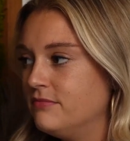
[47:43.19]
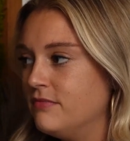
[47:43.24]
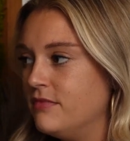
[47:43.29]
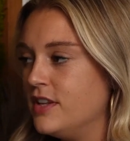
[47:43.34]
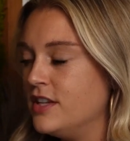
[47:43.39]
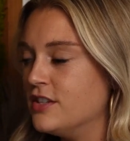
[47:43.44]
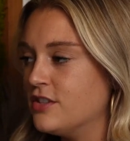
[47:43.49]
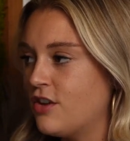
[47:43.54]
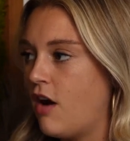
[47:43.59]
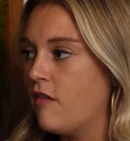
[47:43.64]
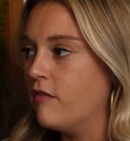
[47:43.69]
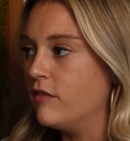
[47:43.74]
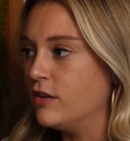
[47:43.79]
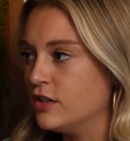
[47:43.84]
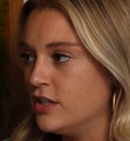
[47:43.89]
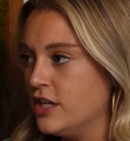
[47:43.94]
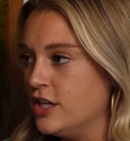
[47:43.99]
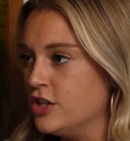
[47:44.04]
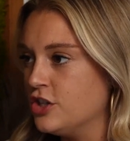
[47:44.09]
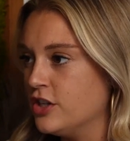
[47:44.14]
these
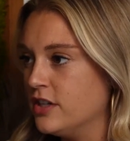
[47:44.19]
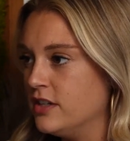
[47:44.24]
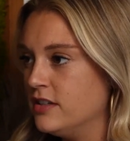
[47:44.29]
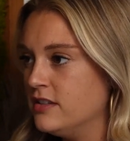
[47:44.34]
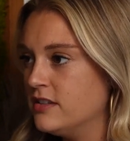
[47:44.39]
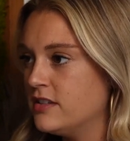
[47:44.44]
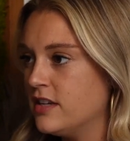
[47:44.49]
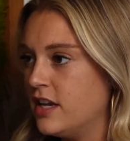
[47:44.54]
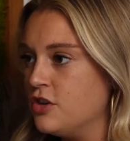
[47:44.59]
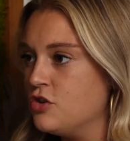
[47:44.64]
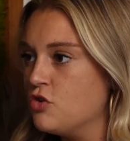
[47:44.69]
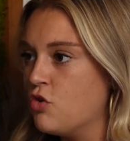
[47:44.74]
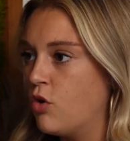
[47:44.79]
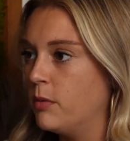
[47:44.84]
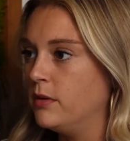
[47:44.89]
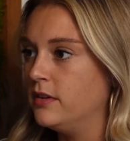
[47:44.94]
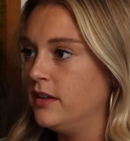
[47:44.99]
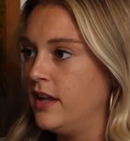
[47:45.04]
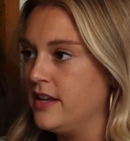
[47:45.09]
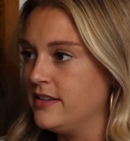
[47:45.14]
conversations and
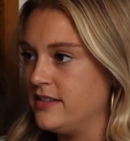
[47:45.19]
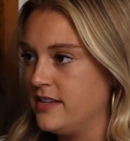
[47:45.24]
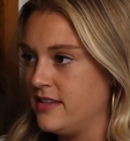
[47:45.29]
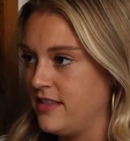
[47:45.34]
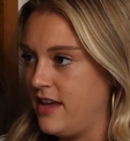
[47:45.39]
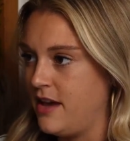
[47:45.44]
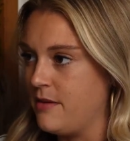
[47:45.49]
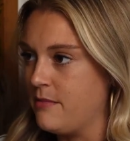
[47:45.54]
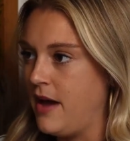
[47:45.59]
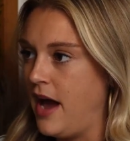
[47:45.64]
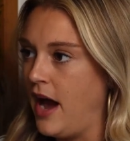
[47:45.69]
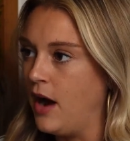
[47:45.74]
normalizing them